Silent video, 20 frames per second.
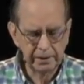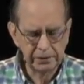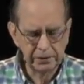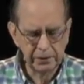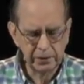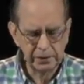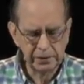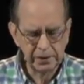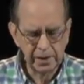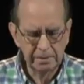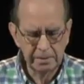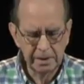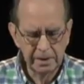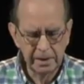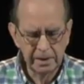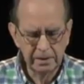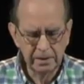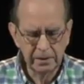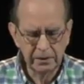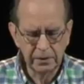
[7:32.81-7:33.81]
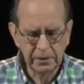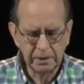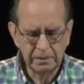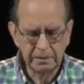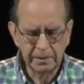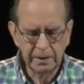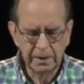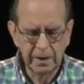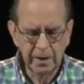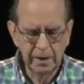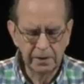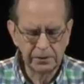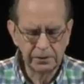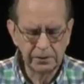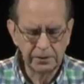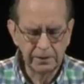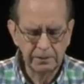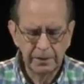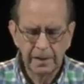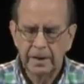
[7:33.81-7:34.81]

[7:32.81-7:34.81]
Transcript: So as I began to look at pH,